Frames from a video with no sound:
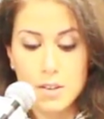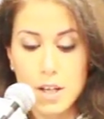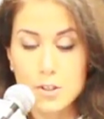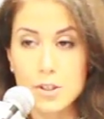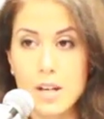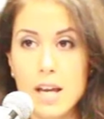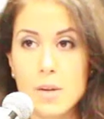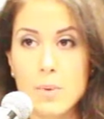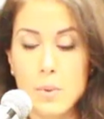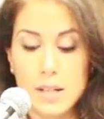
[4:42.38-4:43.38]
Doctor
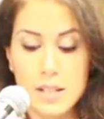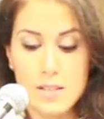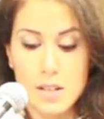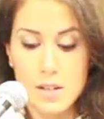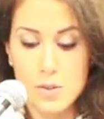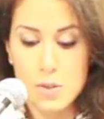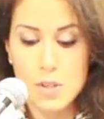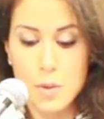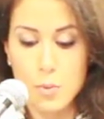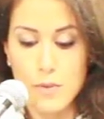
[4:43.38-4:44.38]
Hani Bawardi is an
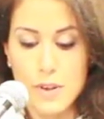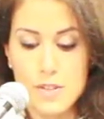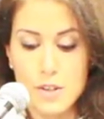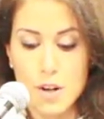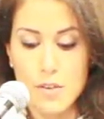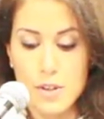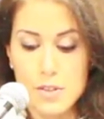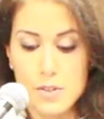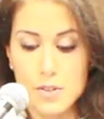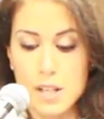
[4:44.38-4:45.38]
Associate Professor of
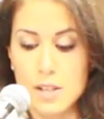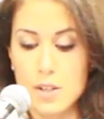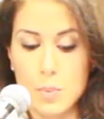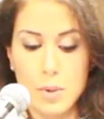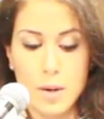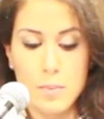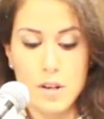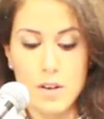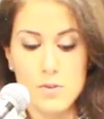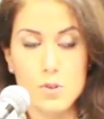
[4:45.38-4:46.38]
History in the
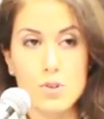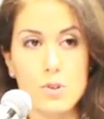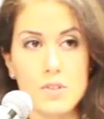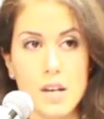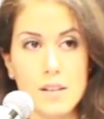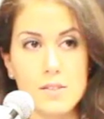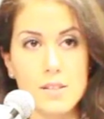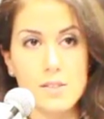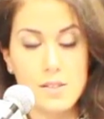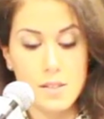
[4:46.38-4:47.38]
Department of Social
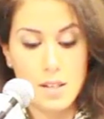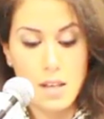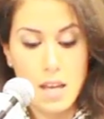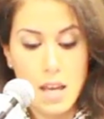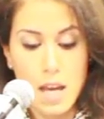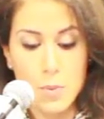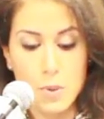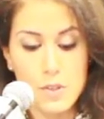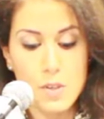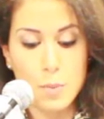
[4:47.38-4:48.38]
Sciences and
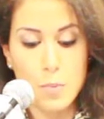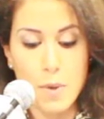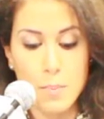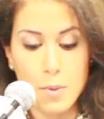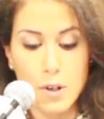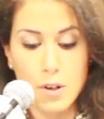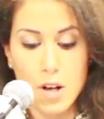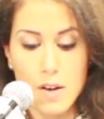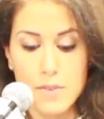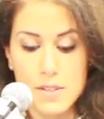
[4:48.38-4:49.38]
Principal Member
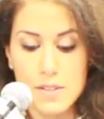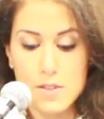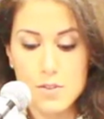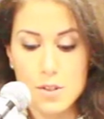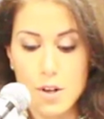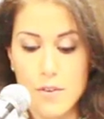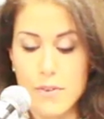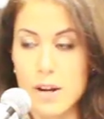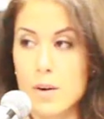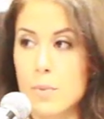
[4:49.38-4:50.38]
of the Center
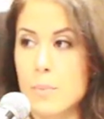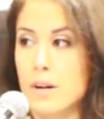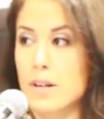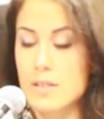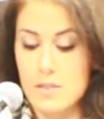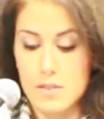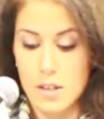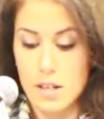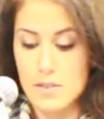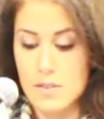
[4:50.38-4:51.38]
of Arab American
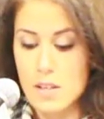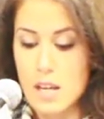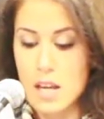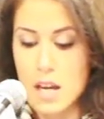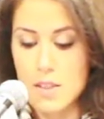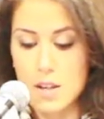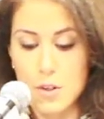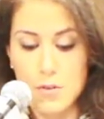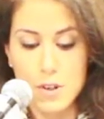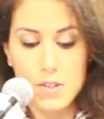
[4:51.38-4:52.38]
Studies at the
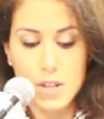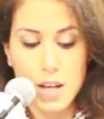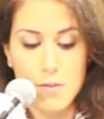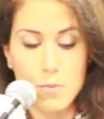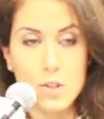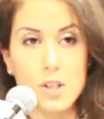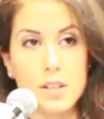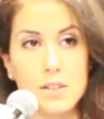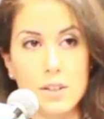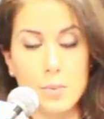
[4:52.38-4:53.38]
University of
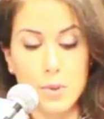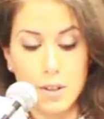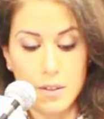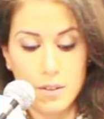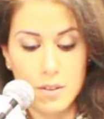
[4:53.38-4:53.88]
Michigan, Dearborn.